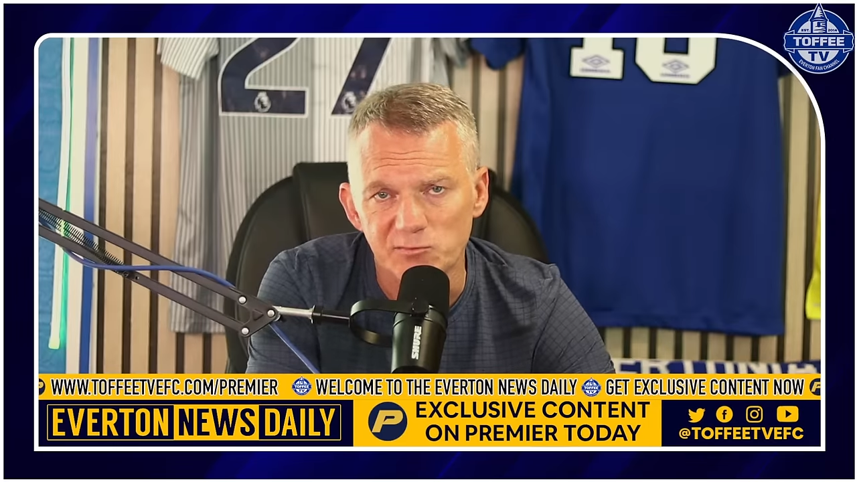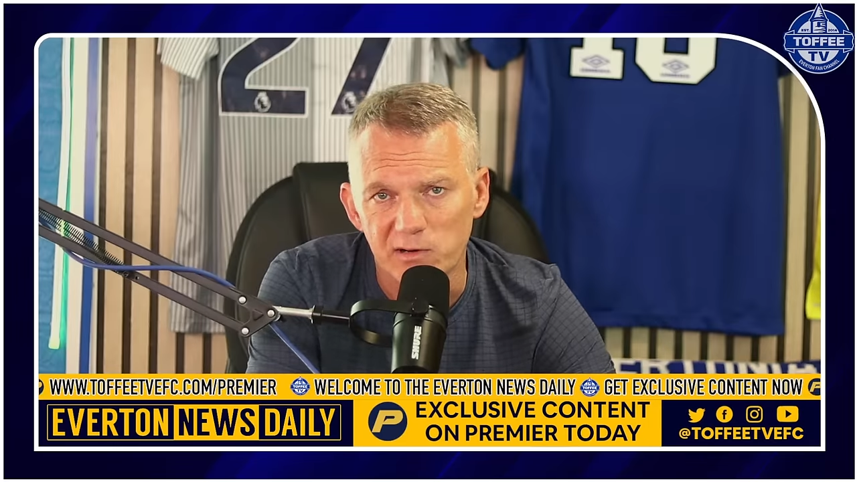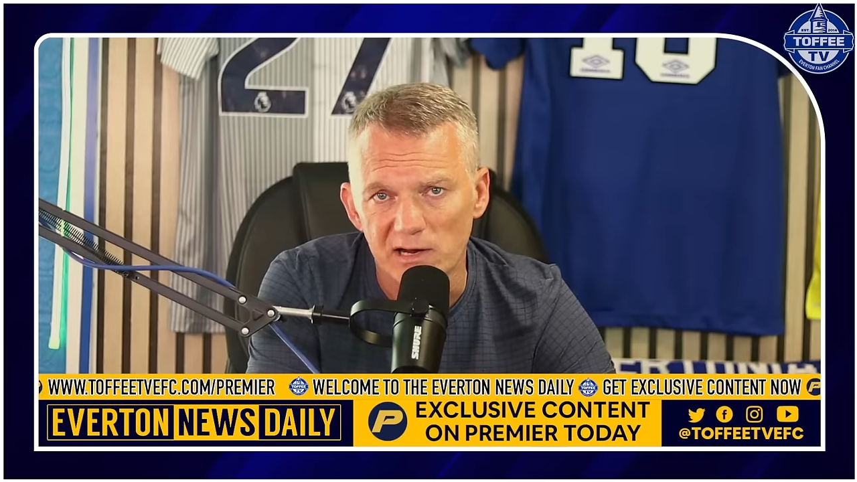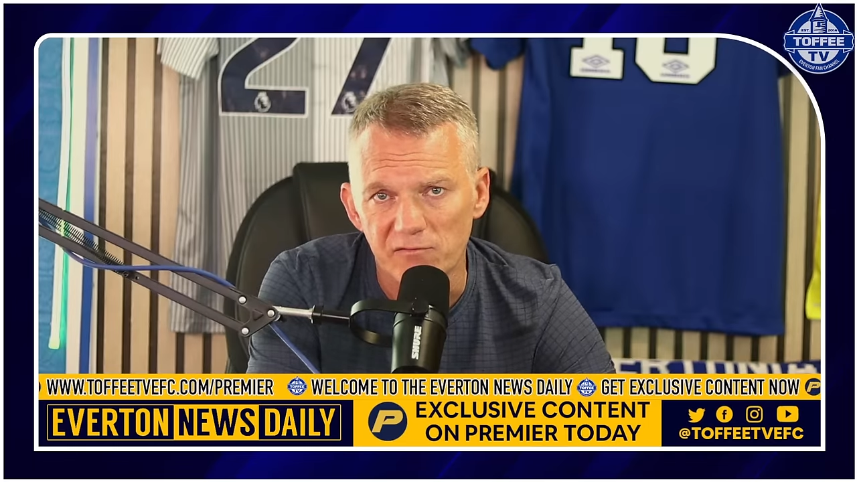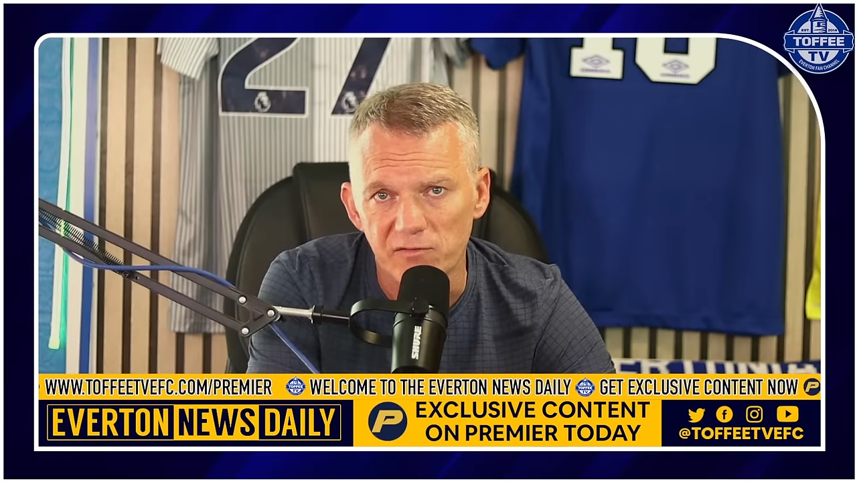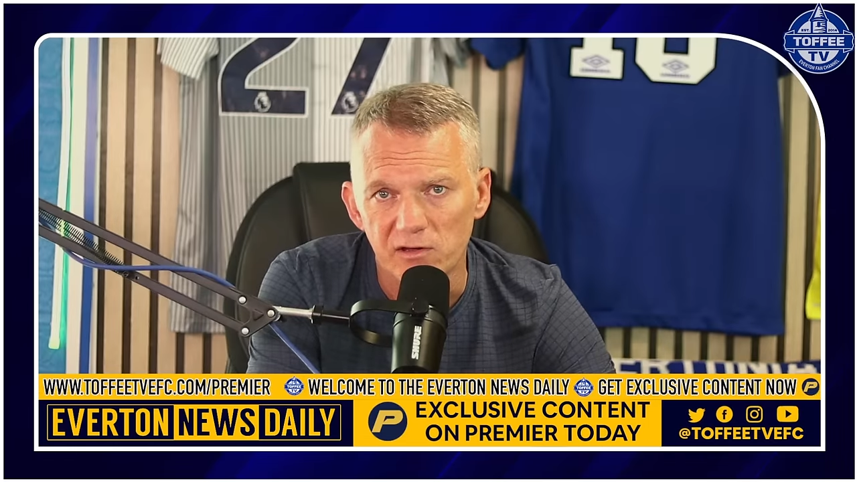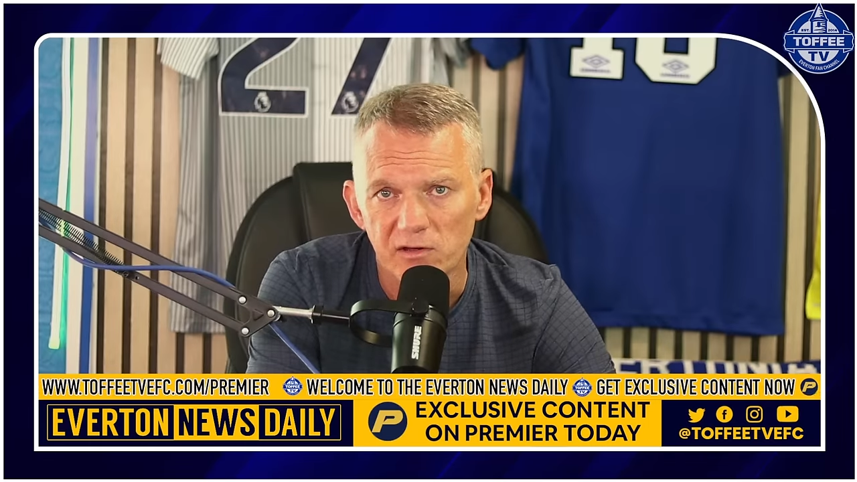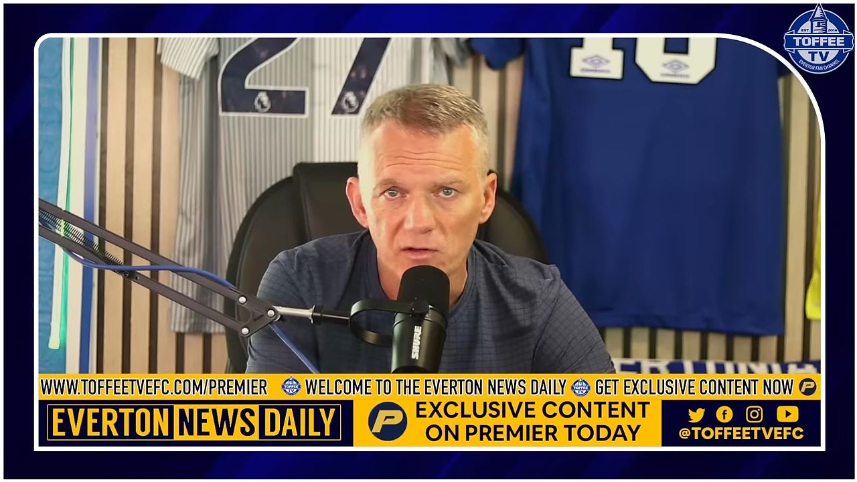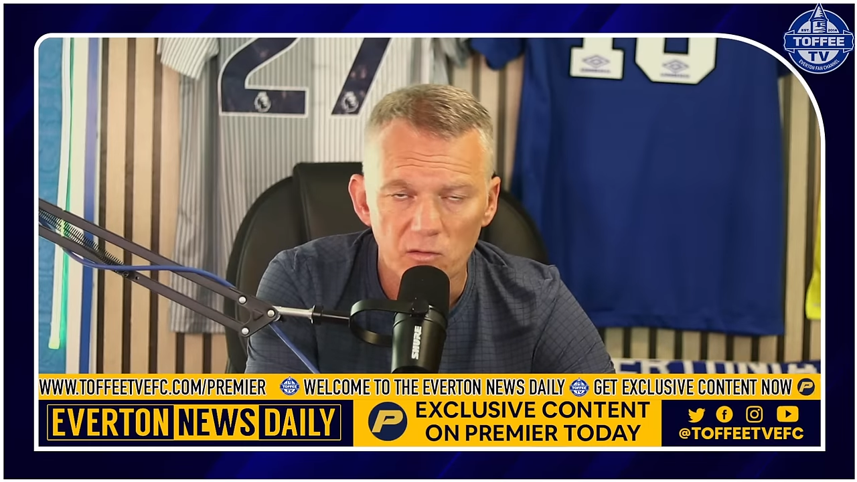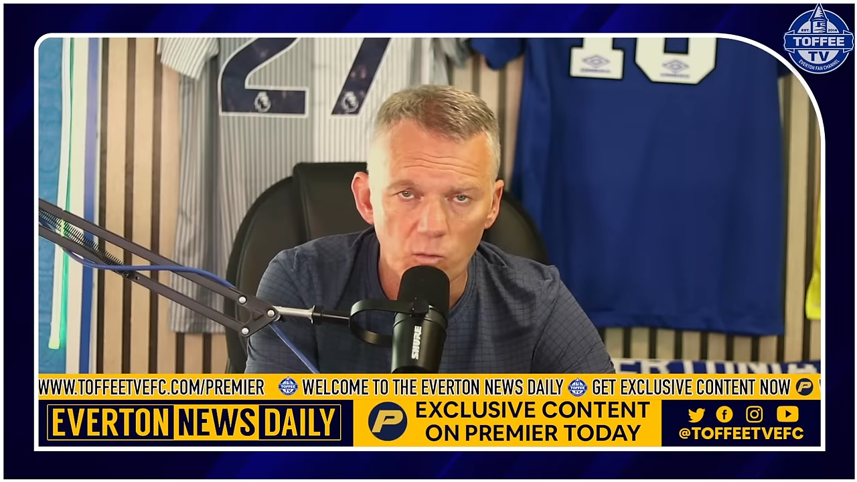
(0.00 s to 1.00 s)
He's played for
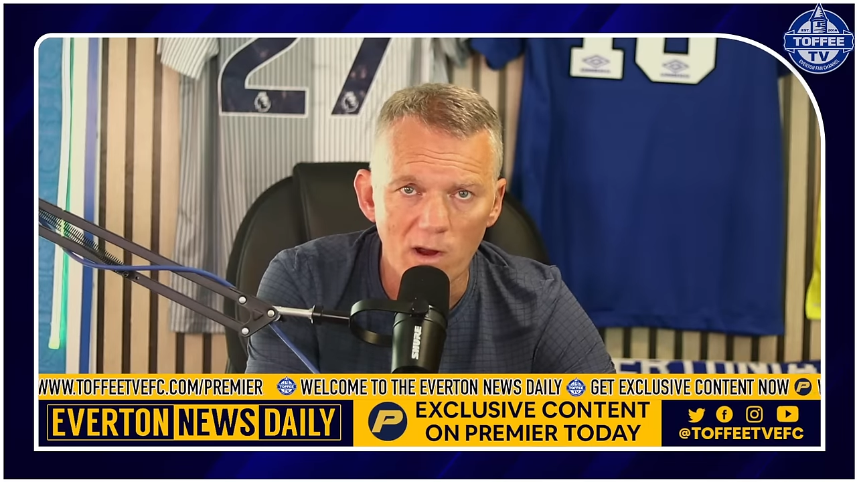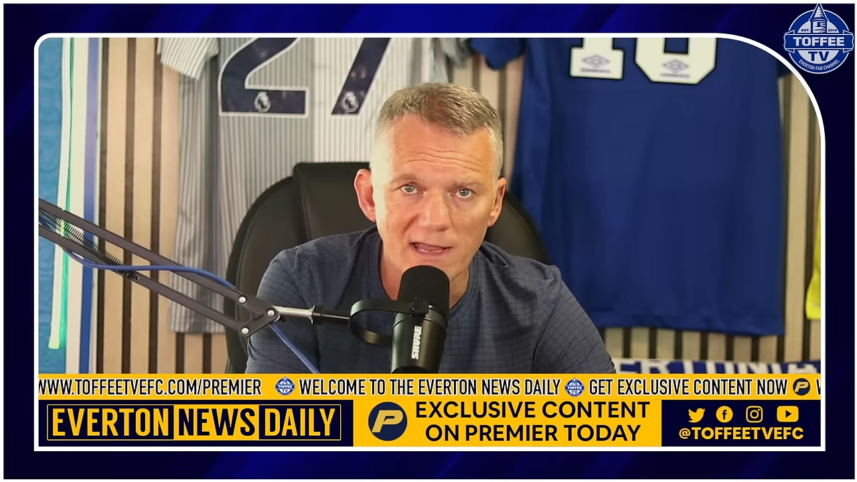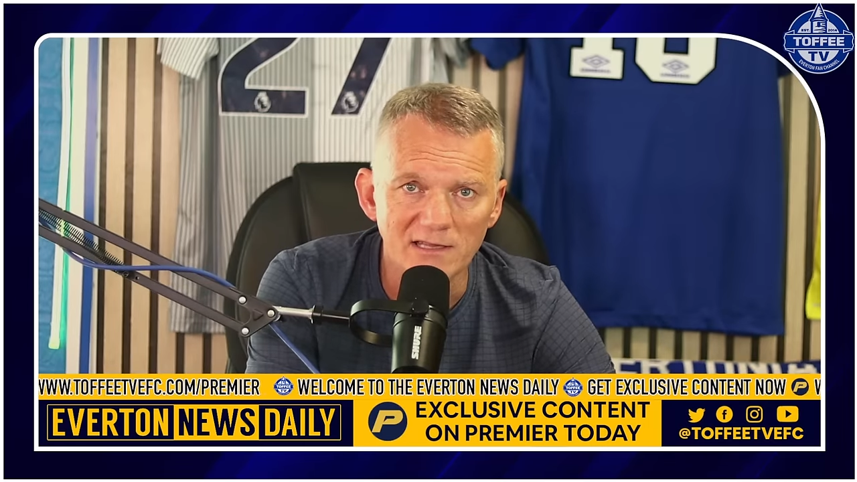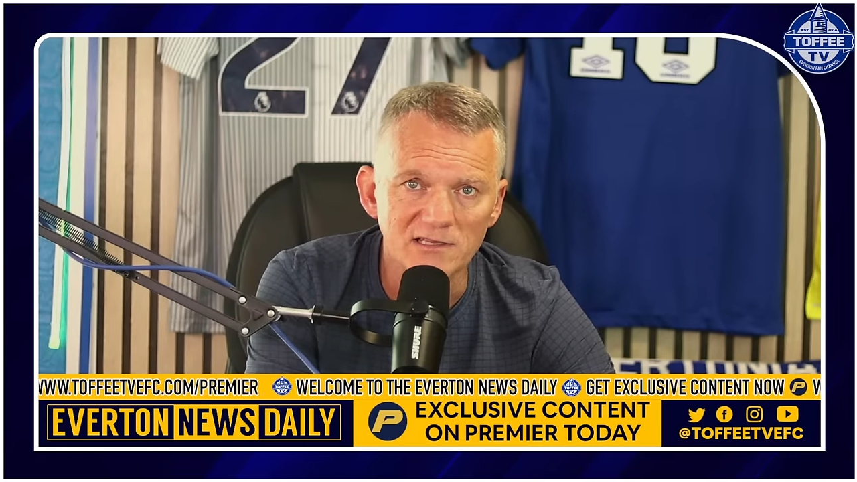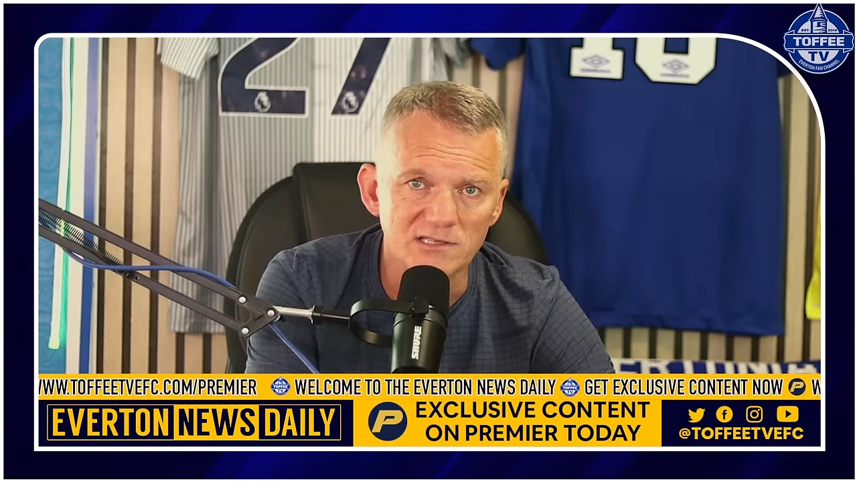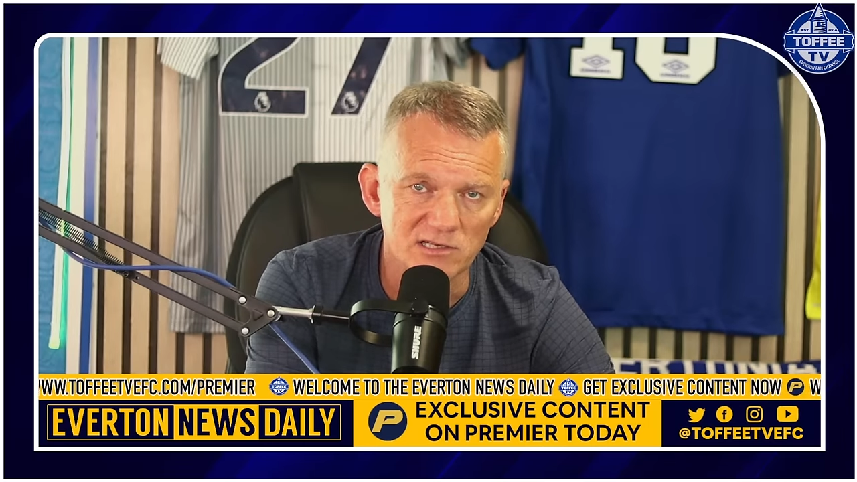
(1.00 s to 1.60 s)
Wales